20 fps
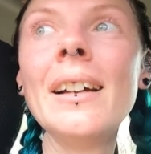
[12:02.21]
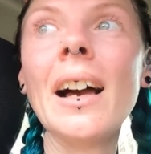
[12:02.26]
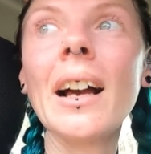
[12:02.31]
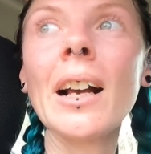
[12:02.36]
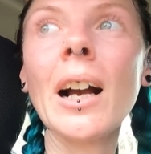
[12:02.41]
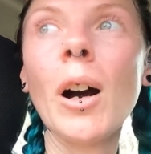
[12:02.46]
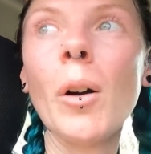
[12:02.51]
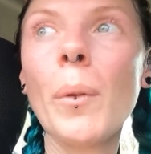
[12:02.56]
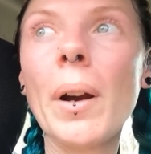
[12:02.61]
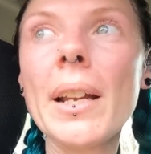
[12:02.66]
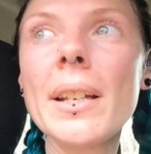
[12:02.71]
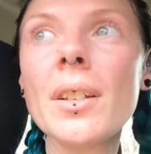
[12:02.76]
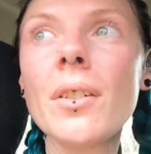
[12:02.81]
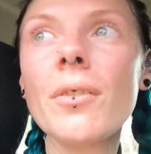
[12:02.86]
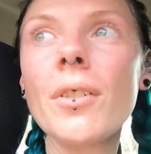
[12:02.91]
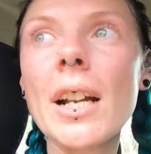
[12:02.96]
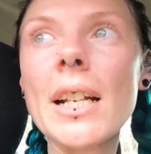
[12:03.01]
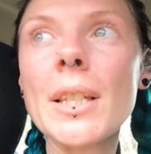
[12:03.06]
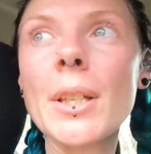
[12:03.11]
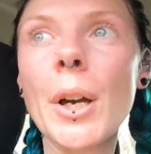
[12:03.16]
I can't wait to
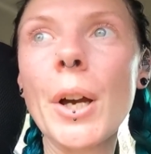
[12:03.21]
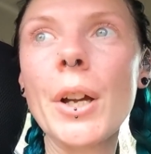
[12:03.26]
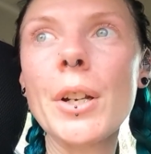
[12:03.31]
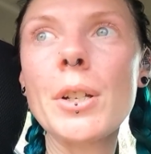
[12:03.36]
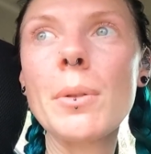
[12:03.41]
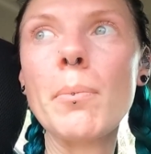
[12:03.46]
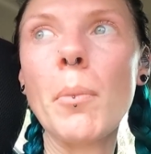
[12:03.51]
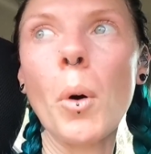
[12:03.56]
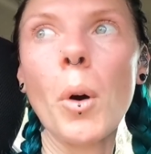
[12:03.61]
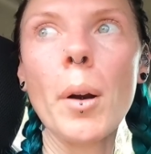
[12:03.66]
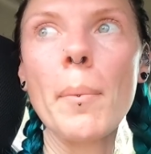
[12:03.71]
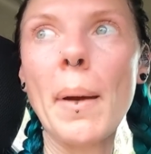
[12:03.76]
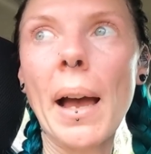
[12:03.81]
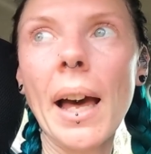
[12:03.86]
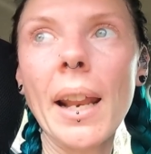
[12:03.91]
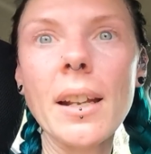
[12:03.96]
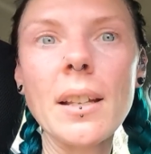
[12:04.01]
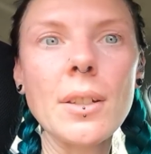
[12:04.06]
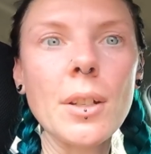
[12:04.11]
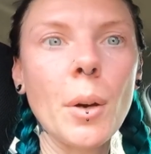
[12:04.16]
research more
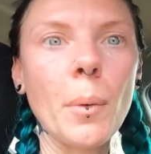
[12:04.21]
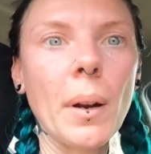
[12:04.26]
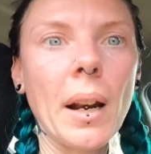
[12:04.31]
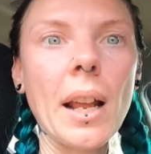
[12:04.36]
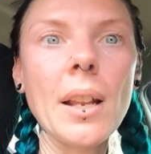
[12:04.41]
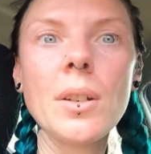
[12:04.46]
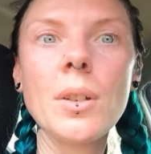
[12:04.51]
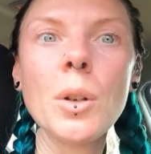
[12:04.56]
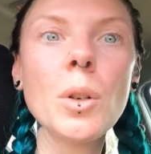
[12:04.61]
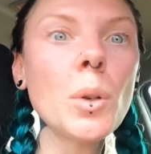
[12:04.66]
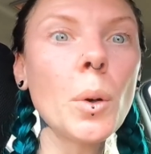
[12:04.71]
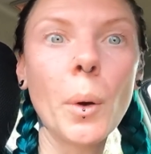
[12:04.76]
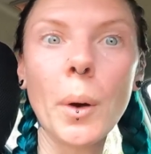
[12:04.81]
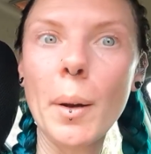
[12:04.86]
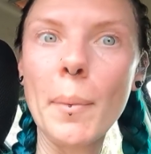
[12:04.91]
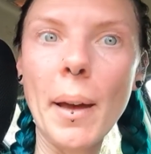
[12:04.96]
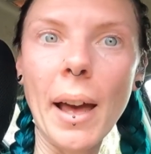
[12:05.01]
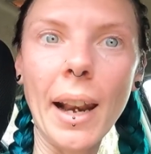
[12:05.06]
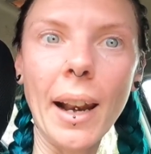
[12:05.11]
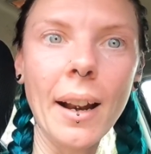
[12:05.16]
about it, so when I do talk
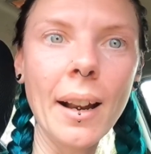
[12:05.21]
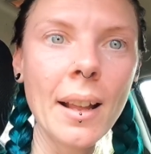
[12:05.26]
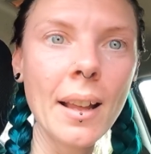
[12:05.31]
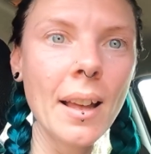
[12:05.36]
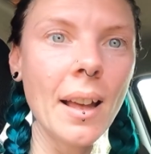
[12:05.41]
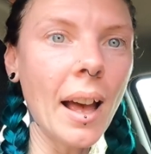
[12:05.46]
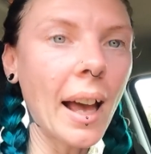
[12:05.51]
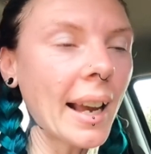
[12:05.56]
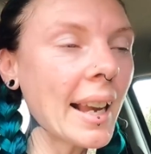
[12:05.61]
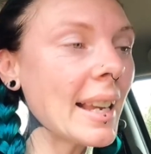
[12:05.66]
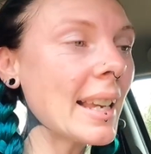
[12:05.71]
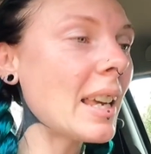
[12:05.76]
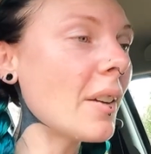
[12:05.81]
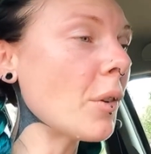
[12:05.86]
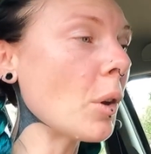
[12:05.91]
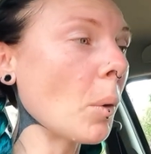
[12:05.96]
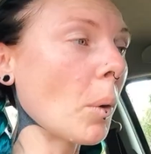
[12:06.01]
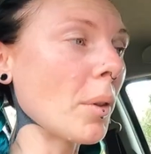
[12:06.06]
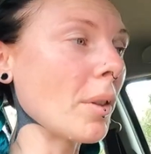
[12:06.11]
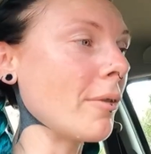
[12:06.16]
about it, I can give
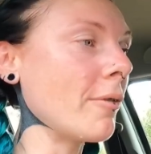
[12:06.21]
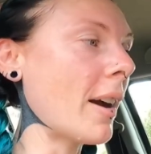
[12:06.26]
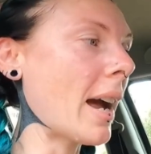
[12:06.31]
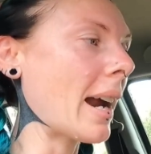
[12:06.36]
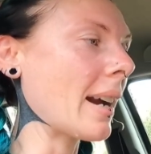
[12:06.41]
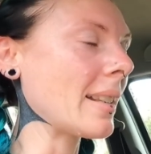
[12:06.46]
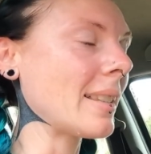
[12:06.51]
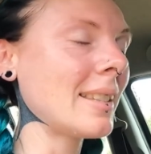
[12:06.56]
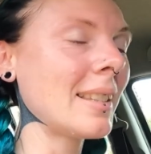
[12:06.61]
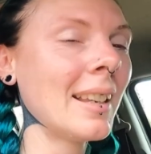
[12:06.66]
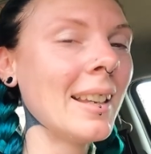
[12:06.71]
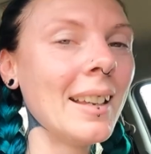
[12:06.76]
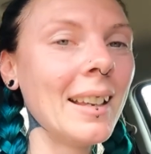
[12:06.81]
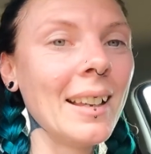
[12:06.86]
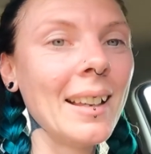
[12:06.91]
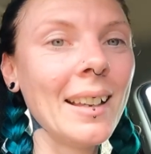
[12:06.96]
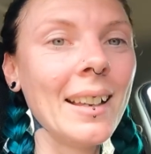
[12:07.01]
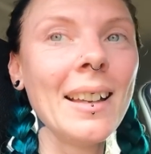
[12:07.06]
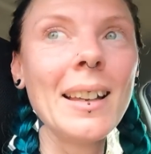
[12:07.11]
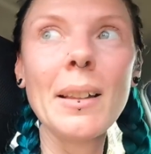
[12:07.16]
you all the facts
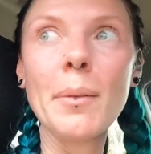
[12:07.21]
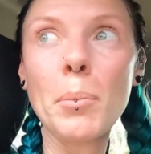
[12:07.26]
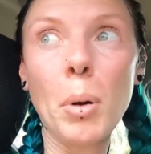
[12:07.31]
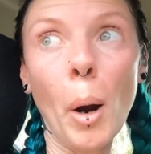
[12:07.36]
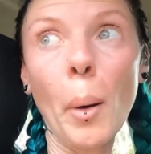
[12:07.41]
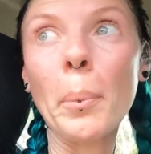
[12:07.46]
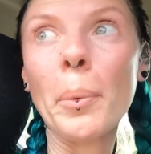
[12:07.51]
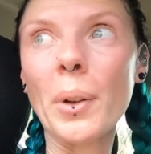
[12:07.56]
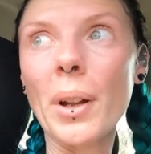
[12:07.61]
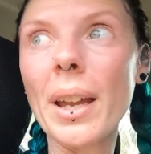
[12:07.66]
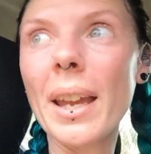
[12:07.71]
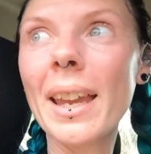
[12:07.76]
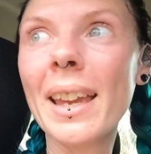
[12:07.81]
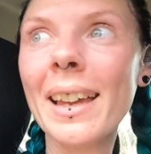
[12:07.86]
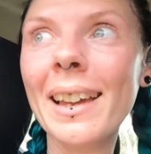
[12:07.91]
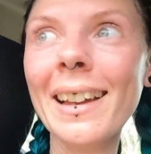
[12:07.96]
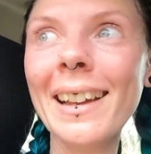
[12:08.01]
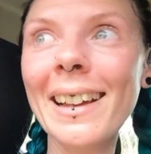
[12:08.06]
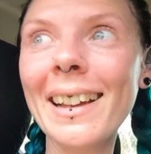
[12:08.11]
properly.